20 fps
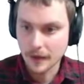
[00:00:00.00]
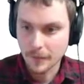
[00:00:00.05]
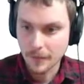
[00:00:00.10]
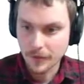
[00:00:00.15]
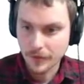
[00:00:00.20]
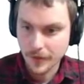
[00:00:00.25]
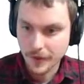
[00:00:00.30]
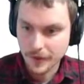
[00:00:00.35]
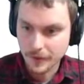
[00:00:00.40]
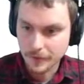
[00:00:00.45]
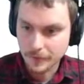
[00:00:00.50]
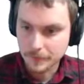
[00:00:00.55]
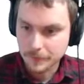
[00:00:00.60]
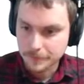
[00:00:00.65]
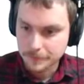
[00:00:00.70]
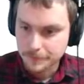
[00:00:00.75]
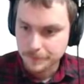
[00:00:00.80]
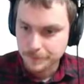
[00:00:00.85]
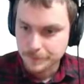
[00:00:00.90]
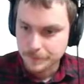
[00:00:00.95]
me thinking.
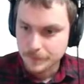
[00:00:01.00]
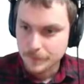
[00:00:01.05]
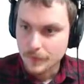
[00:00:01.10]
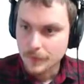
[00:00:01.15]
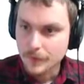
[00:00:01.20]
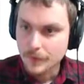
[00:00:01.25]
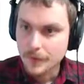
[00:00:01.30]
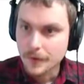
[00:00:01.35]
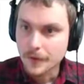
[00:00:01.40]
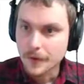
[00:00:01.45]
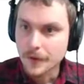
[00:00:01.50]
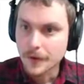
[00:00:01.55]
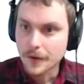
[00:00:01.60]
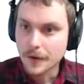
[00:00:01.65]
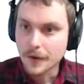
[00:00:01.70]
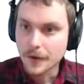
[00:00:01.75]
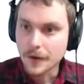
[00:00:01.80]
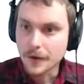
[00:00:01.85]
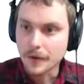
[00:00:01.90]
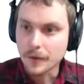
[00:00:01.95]

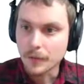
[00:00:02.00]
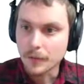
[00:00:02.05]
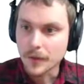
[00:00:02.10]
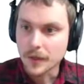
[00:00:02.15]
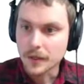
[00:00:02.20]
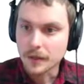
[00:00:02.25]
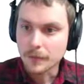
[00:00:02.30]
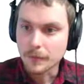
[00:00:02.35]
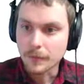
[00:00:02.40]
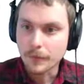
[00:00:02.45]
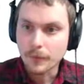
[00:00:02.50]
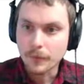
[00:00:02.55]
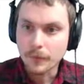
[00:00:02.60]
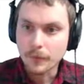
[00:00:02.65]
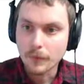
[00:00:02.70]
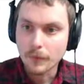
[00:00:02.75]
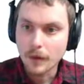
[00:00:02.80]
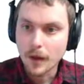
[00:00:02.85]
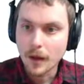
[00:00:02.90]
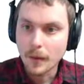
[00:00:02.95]
Uh, we can
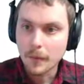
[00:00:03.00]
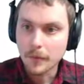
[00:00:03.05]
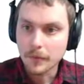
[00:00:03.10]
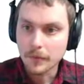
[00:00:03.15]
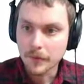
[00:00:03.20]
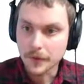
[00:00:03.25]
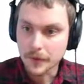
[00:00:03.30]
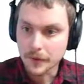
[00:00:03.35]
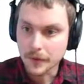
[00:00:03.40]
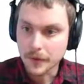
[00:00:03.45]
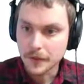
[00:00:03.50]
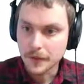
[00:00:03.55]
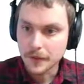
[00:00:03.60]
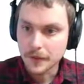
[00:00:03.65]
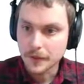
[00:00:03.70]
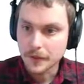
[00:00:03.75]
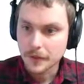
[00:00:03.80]
probably